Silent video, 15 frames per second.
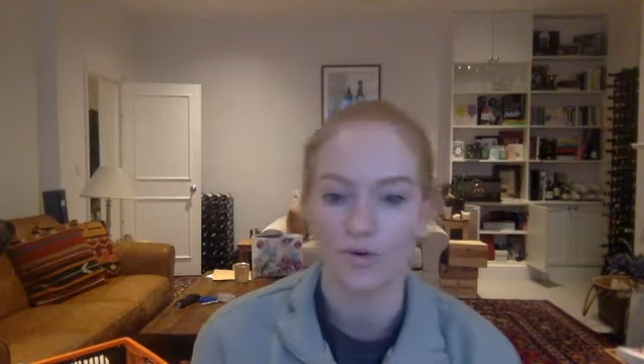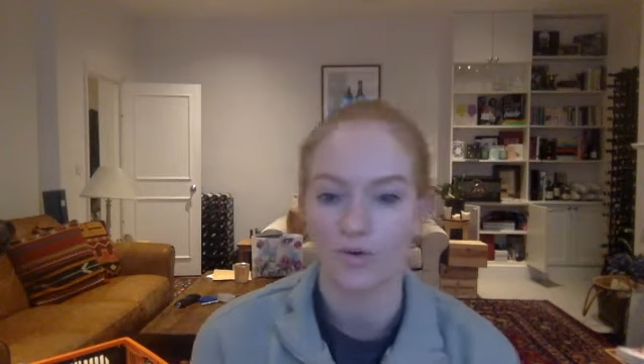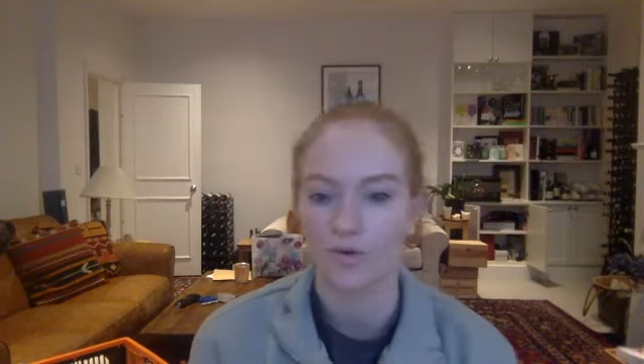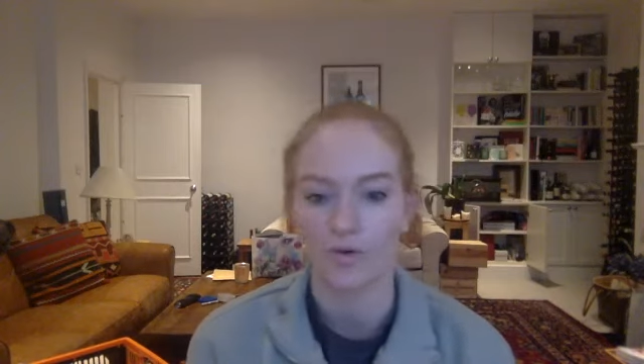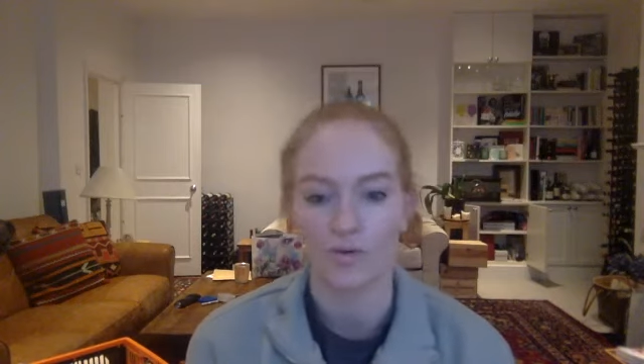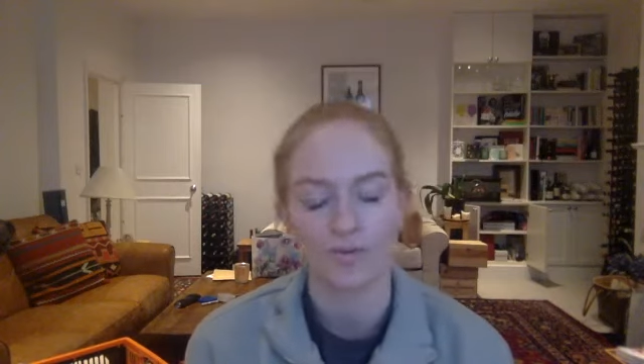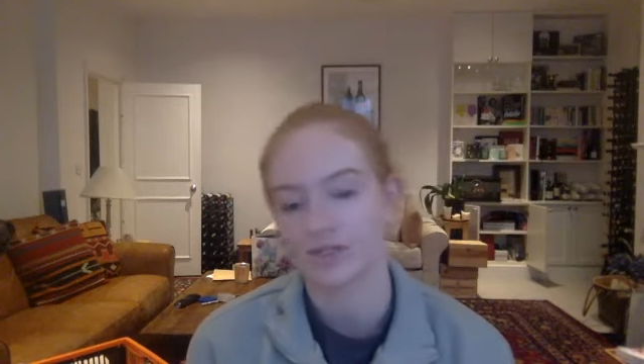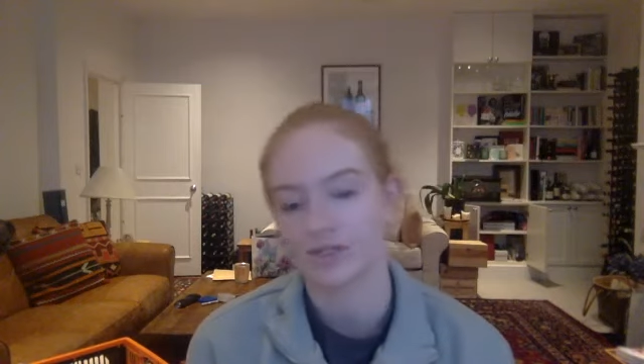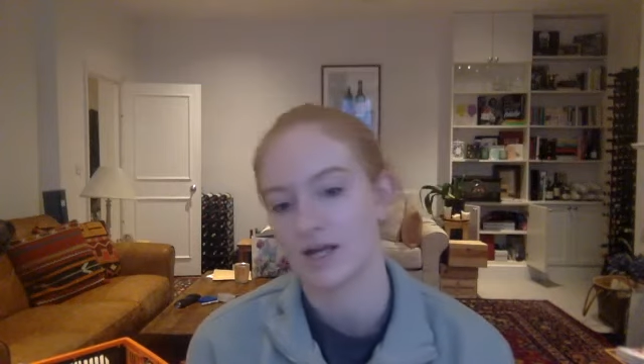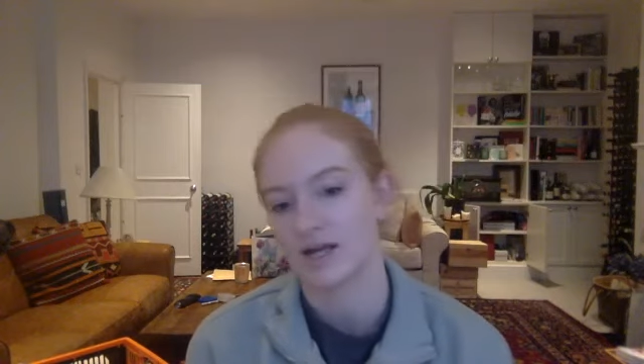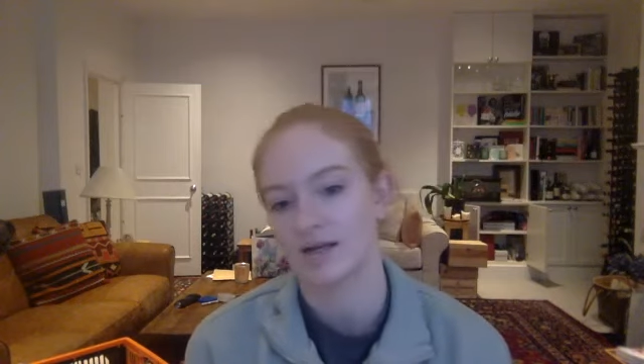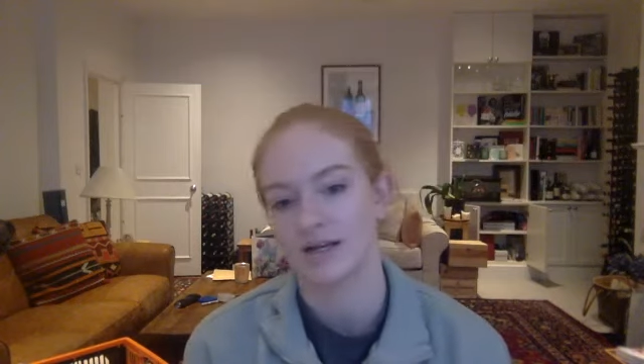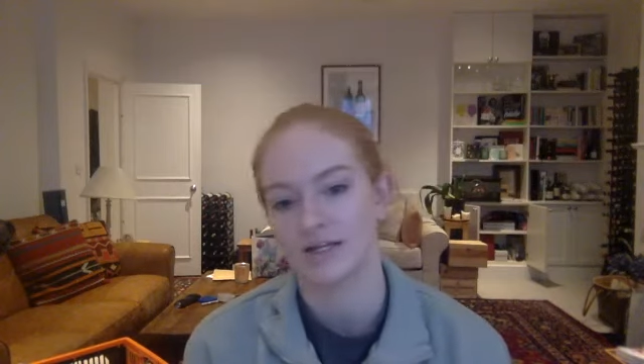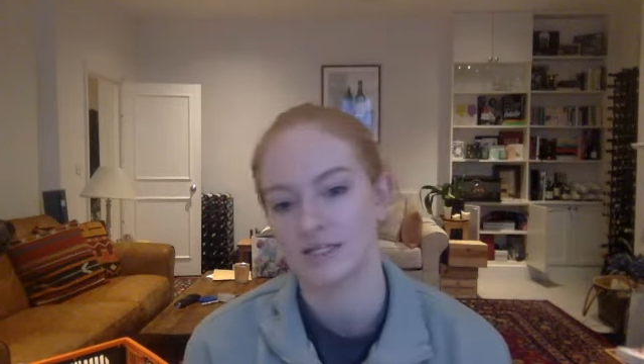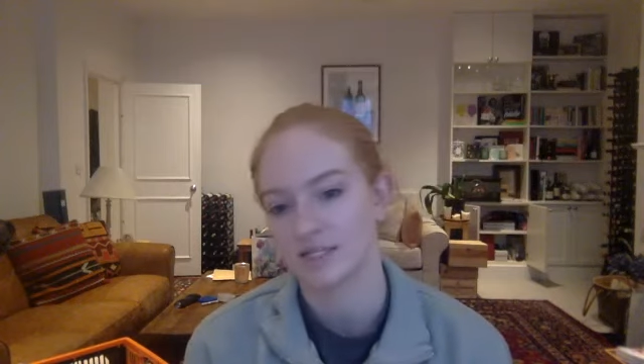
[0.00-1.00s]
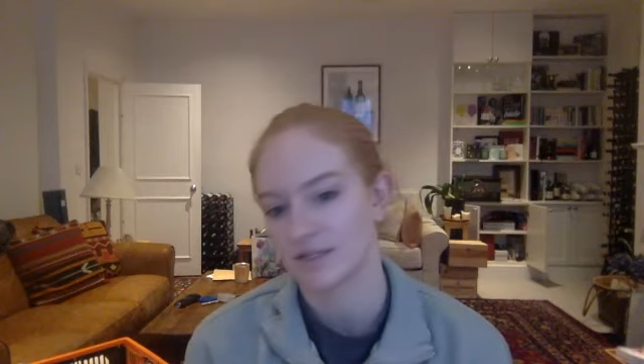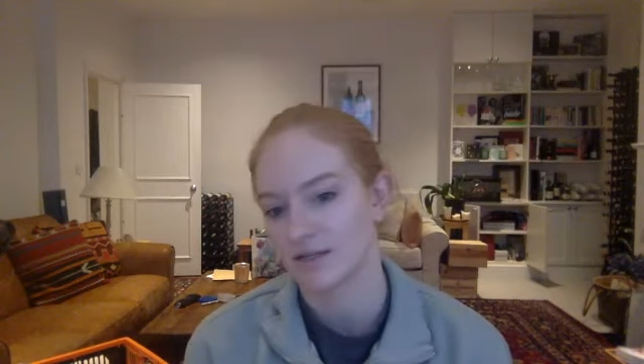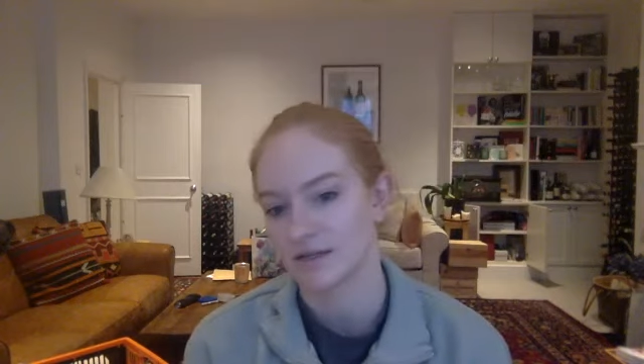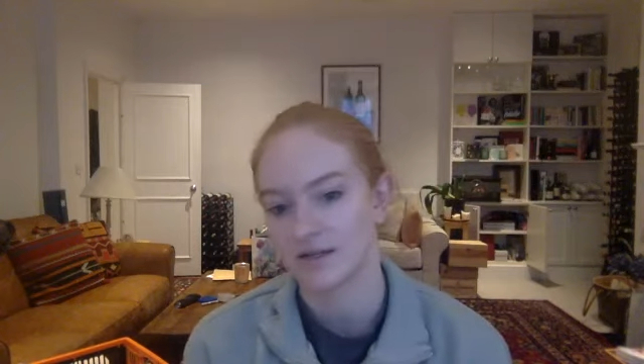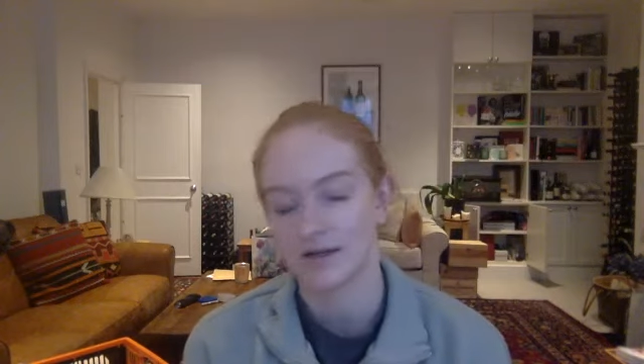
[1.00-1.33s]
all pretend it's